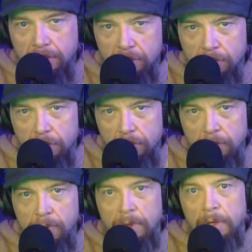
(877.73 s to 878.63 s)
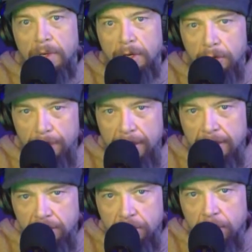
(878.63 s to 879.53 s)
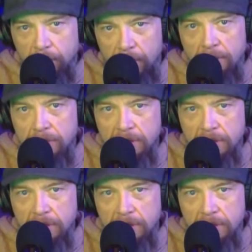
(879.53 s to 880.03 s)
through Humanities 101.